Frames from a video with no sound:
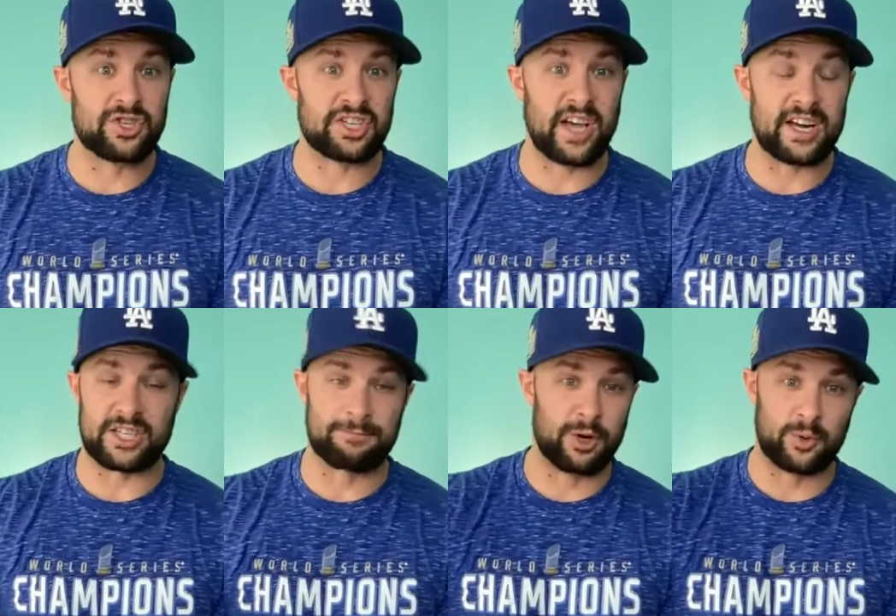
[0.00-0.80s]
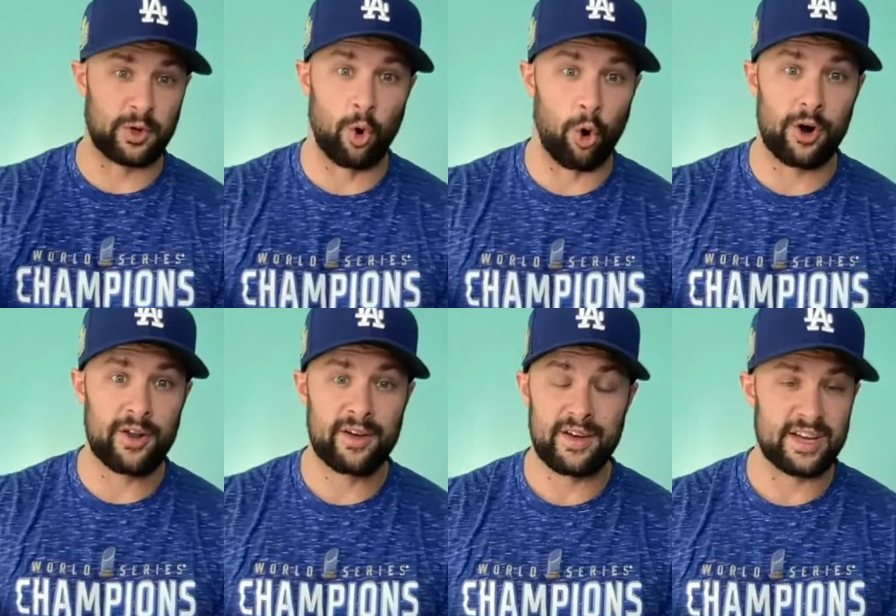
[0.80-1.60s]
where you just got to just push
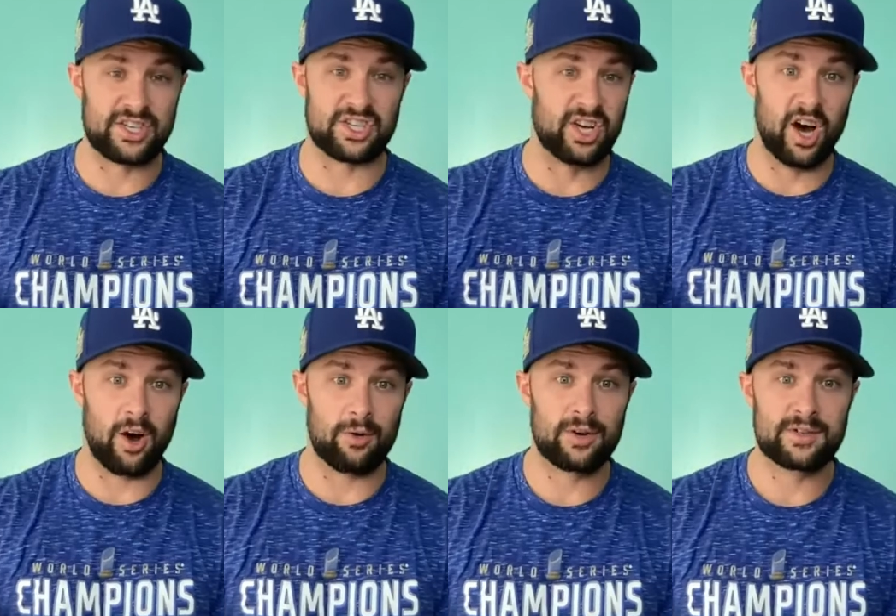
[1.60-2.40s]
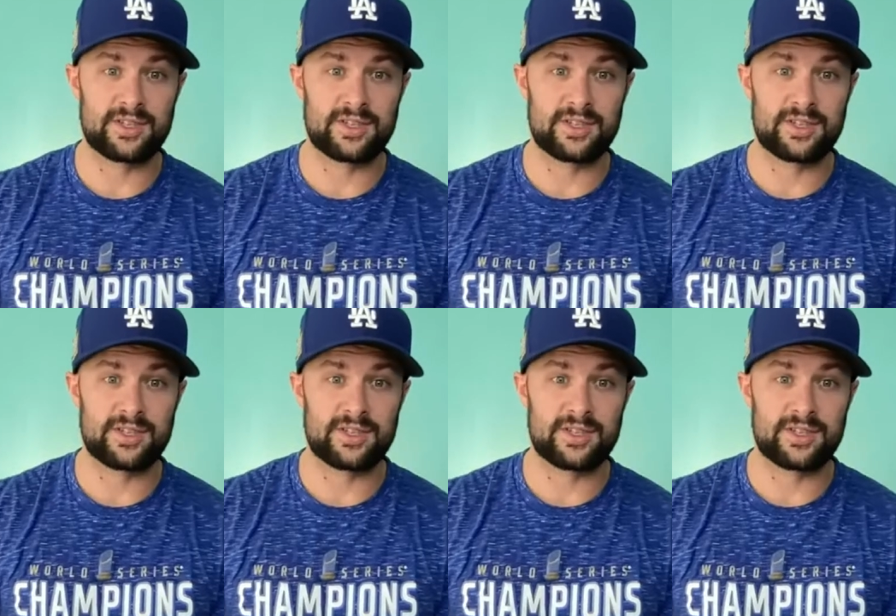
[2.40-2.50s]
record and just go.